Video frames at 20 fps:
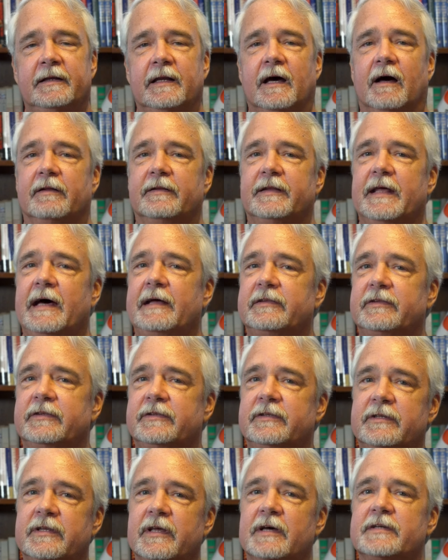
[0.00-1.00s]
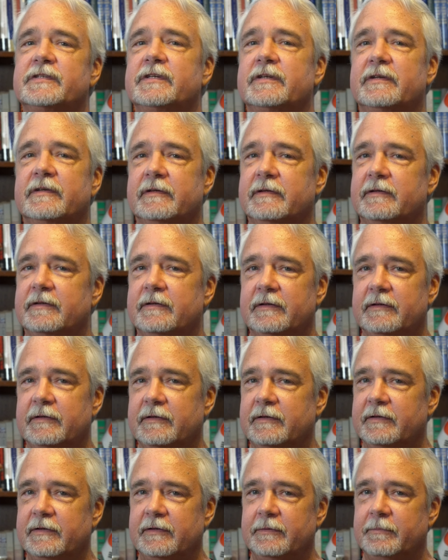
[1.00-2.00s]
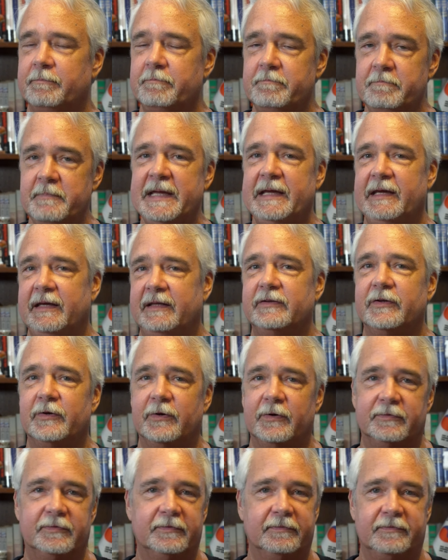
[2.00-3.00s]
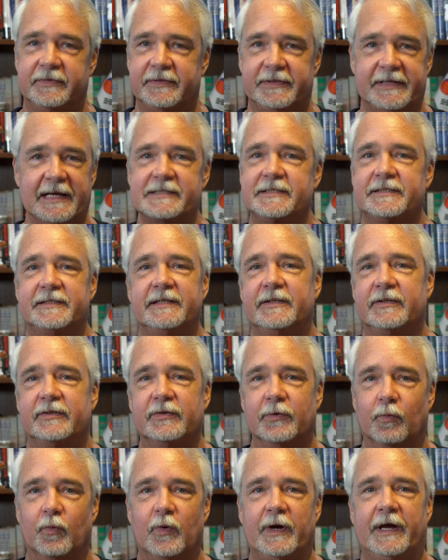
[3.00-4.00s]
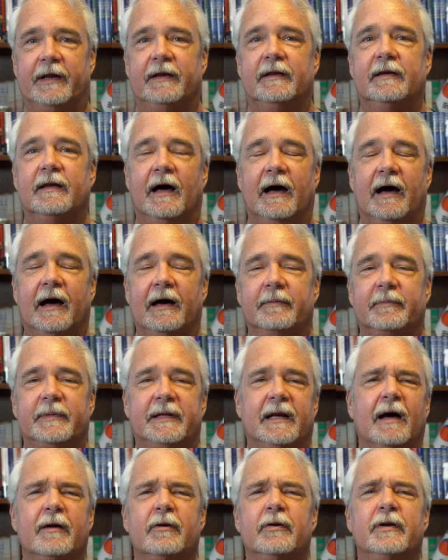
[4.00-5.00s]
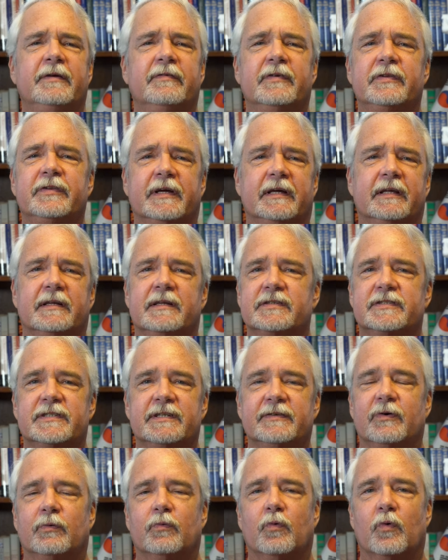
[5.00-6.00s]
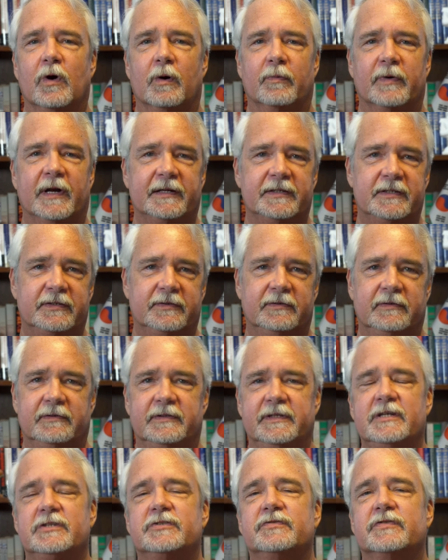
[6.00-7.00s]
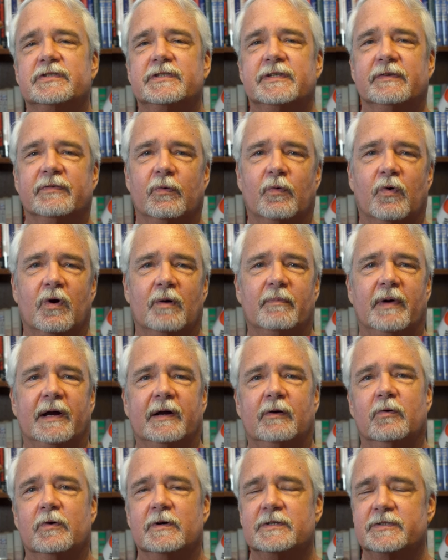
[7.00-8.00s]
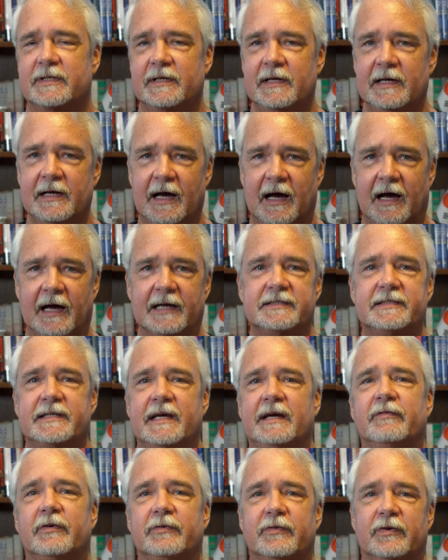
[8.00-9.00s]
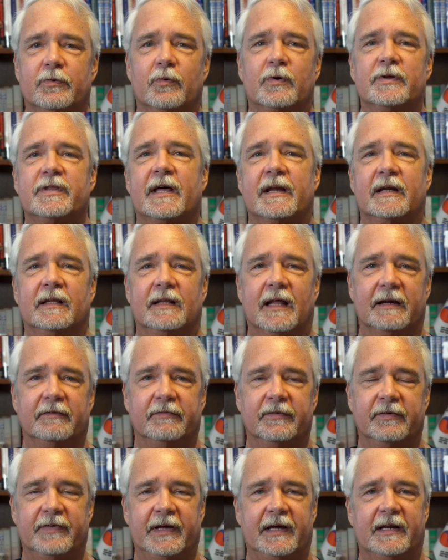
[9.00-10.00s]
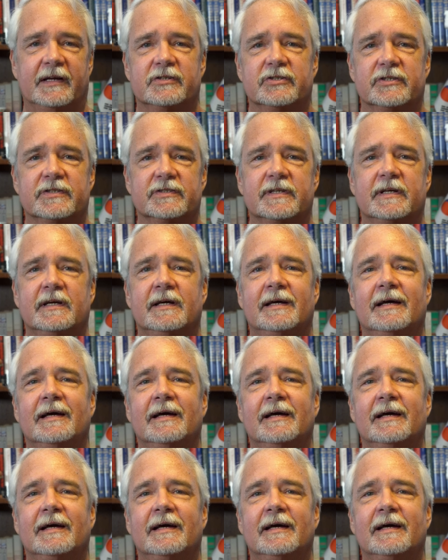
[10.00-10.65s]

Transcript: Now, that doesn't mean they're destined to win. I mean, I don't even think in the civil war, when I teach the Civil War in my course, I say that the North had a lot of advantages,